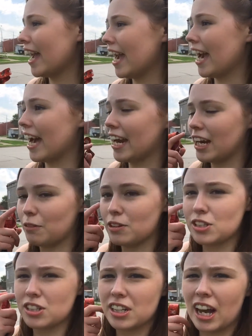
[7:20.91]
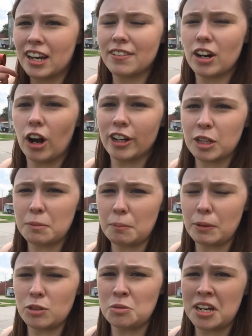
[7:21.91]
And it was kind of an
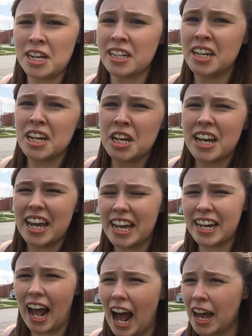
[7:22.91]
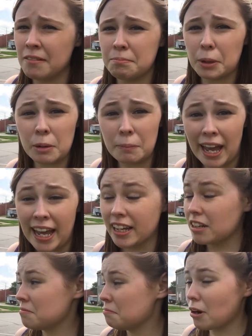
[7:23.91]
argument between Anaheim,
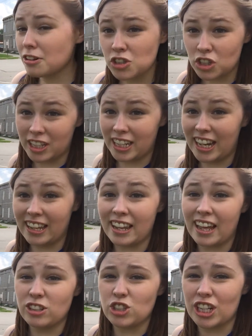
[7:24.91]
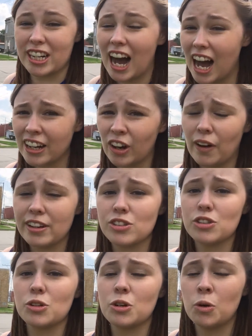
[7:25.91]
Burbank, Marceline, and then Chicago
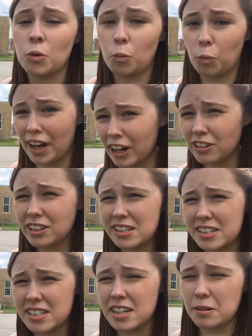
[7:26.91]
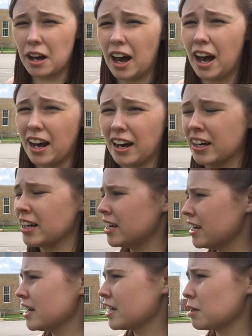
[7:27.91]
as to where this
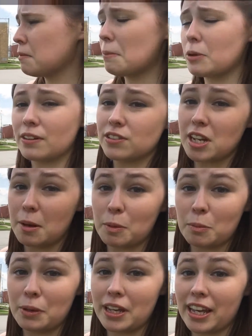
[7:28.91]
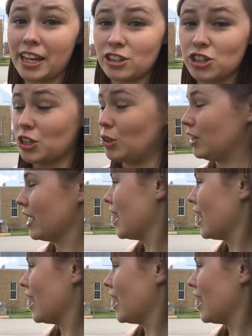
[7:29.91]
commemorative stamp would be issued.